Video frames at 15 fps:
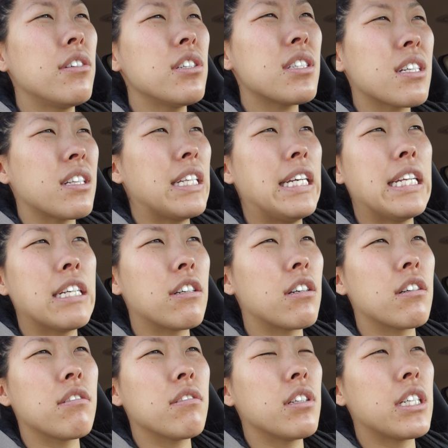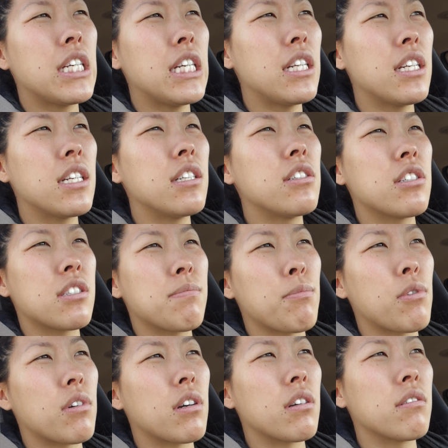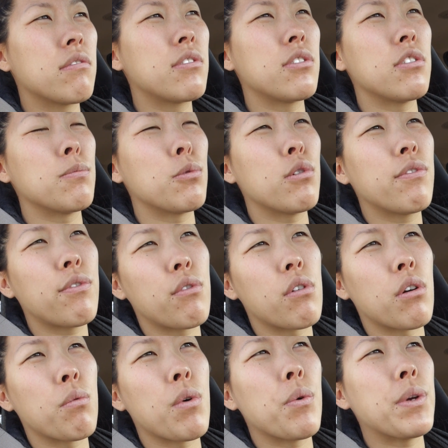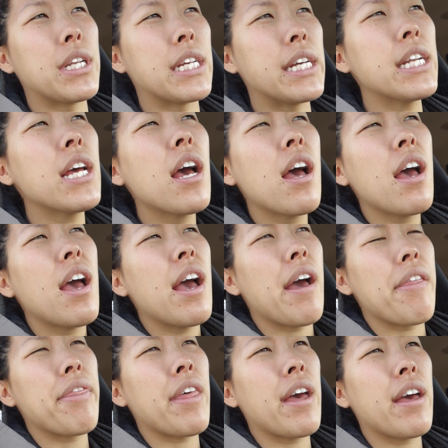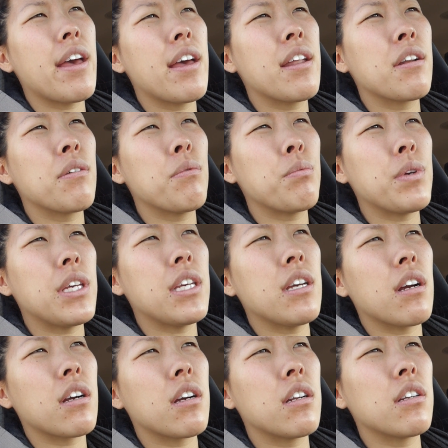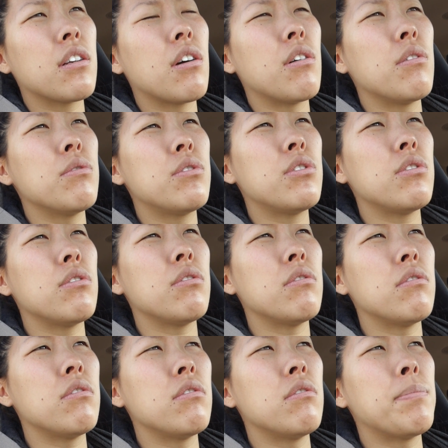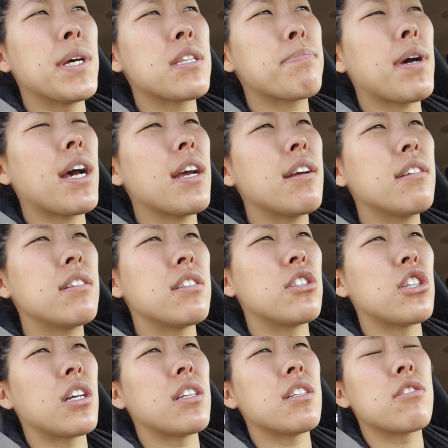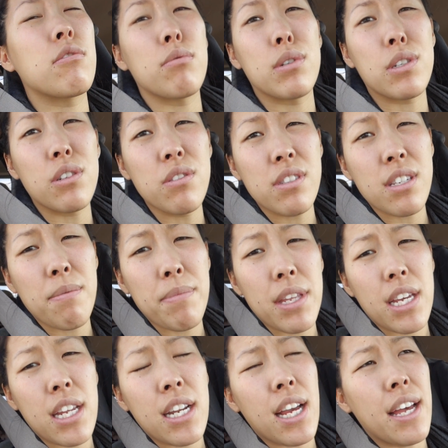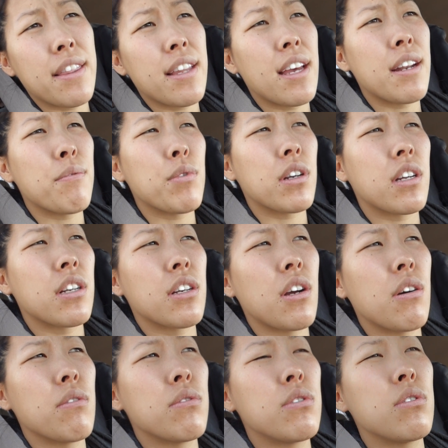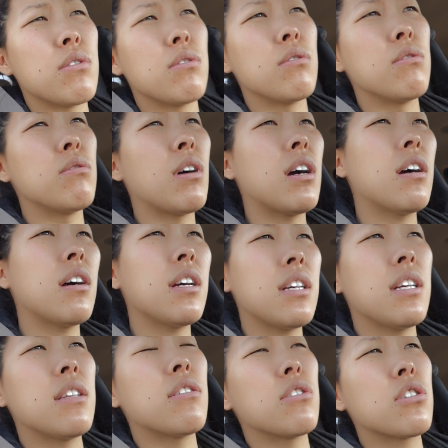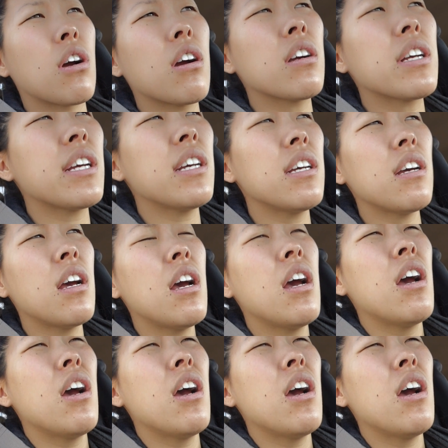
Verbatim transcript: just cleaner looking and just more suitable for what we need. And then we are gonna go to Best Buy because John needs to return something and then we're gonna go to either Target